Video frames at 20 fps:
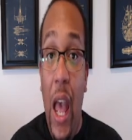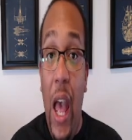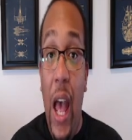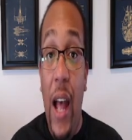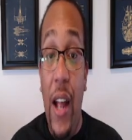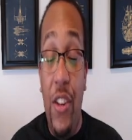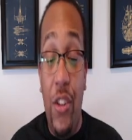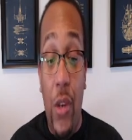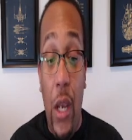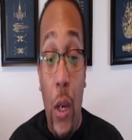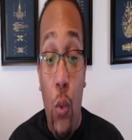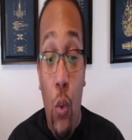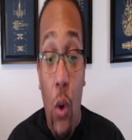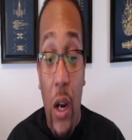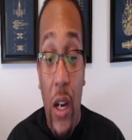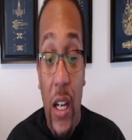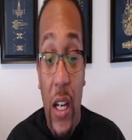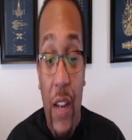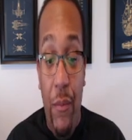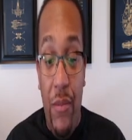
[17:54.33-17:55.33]
so I
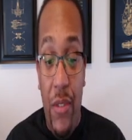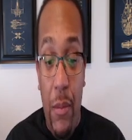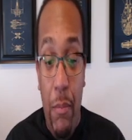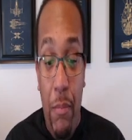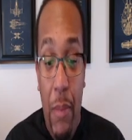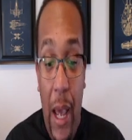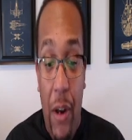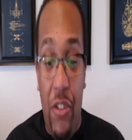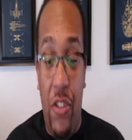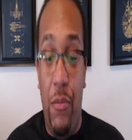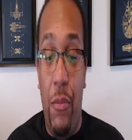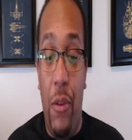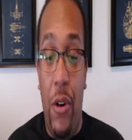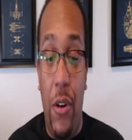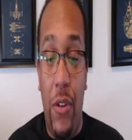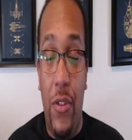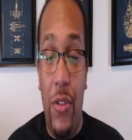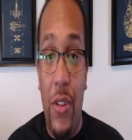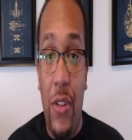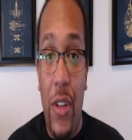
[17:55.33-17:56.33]
wanted to give him some battle
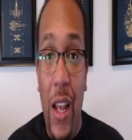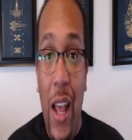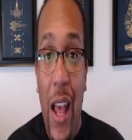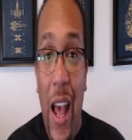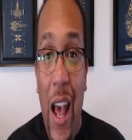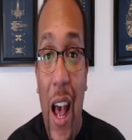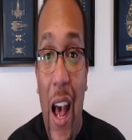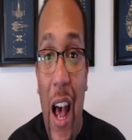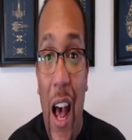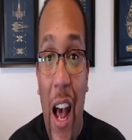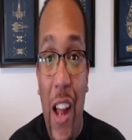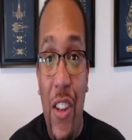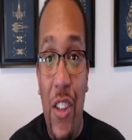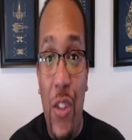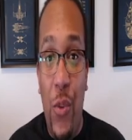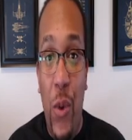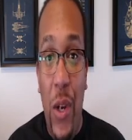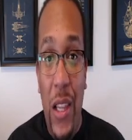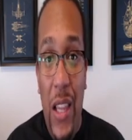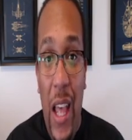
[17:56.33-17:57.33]
smarts.
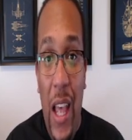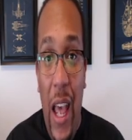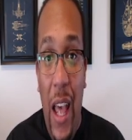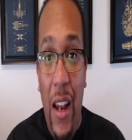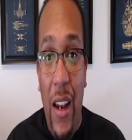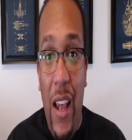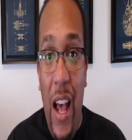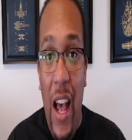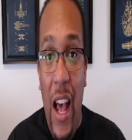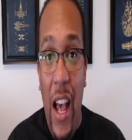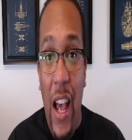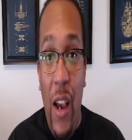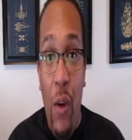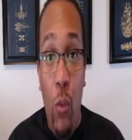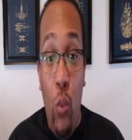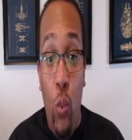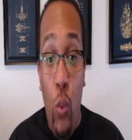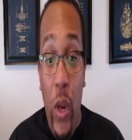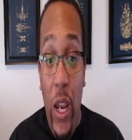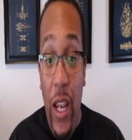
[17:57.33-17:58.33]
So with that,
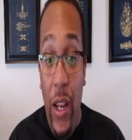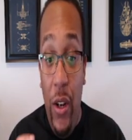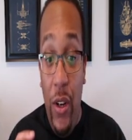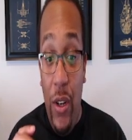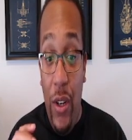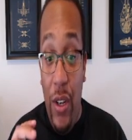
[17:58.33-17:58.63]
we